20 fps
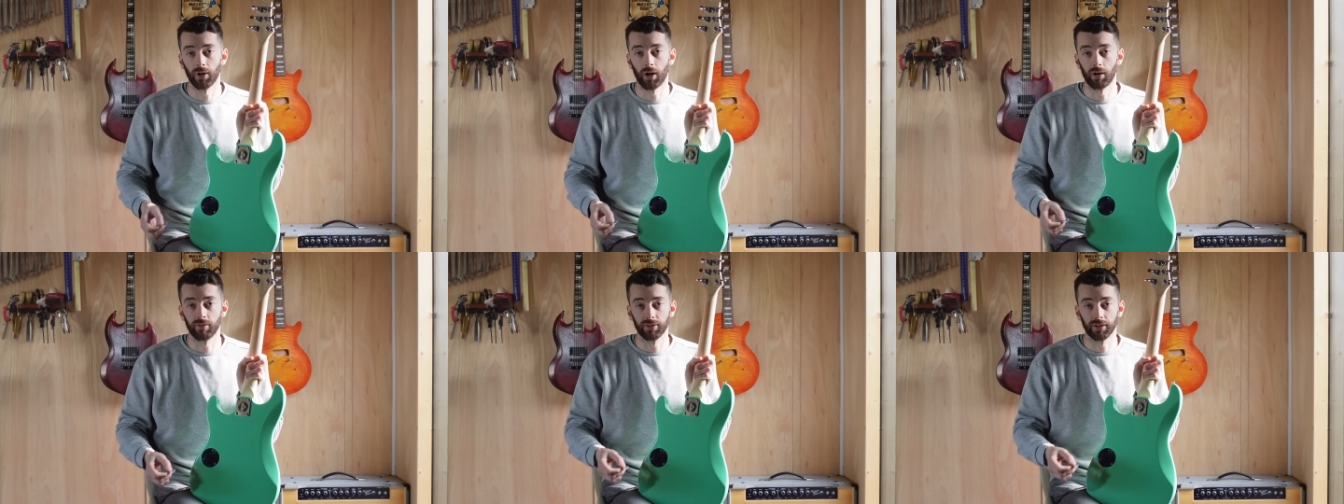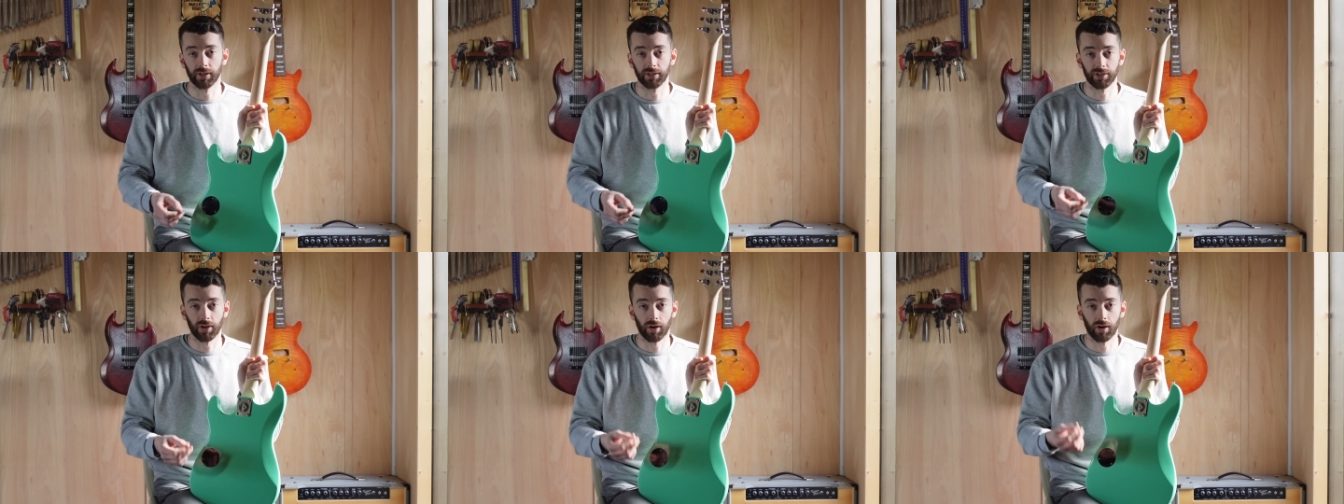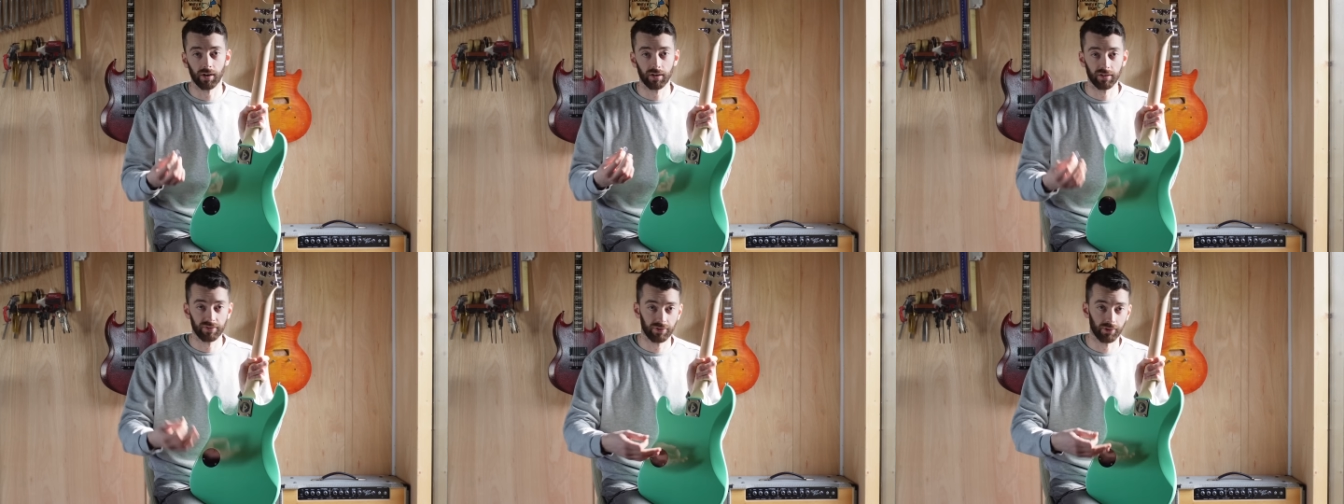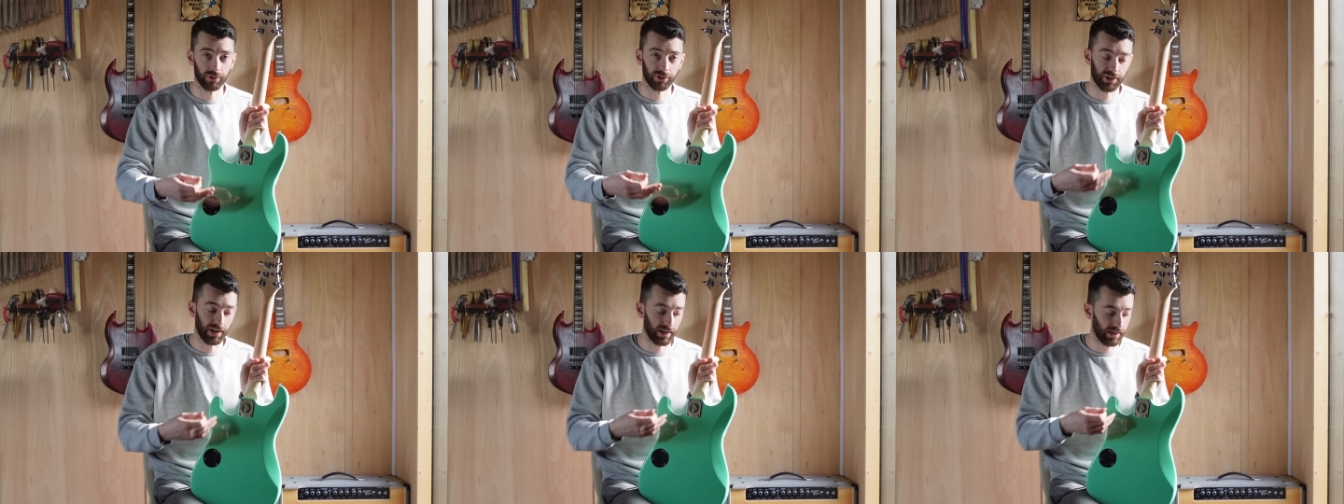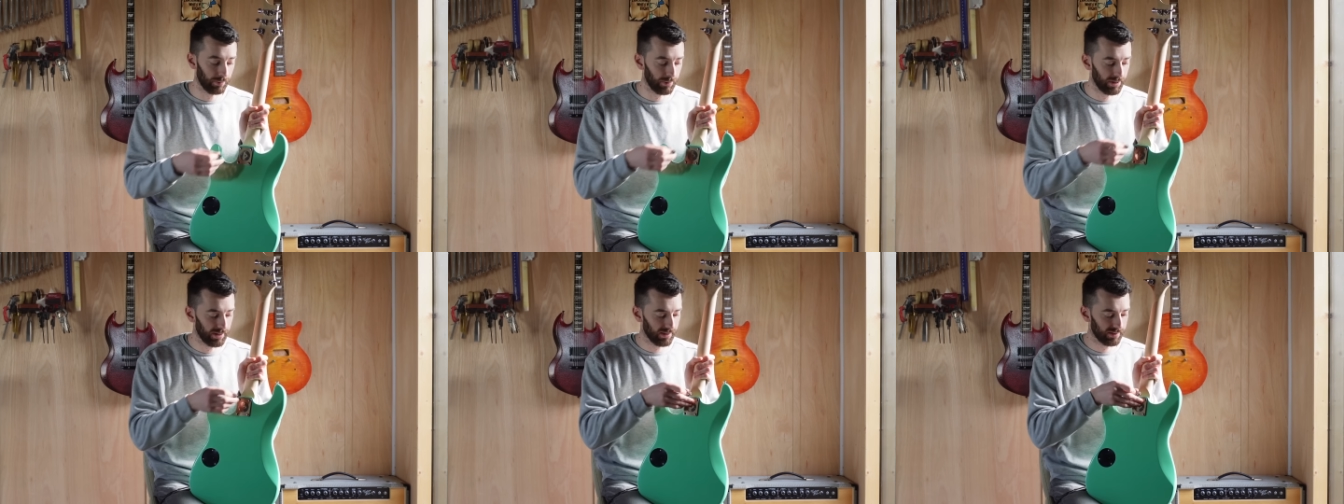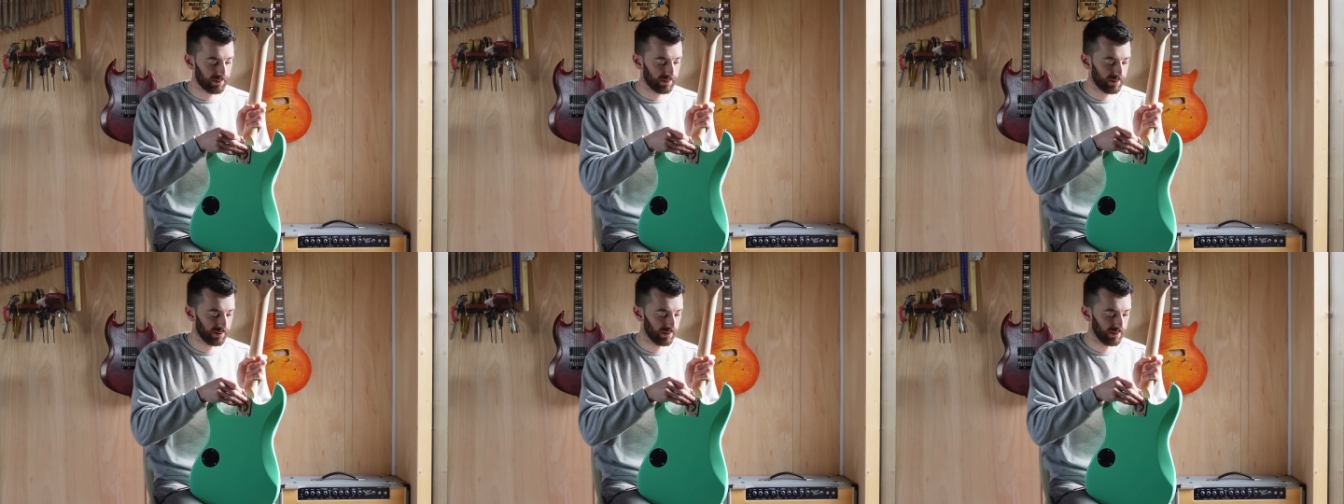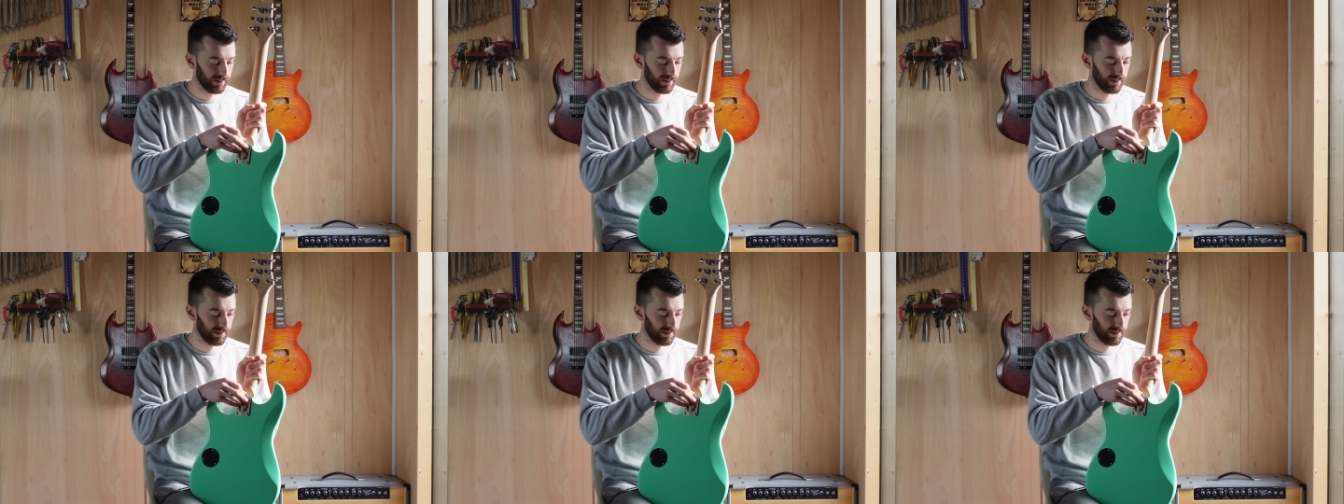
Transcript: Hover Guitar for sending me this.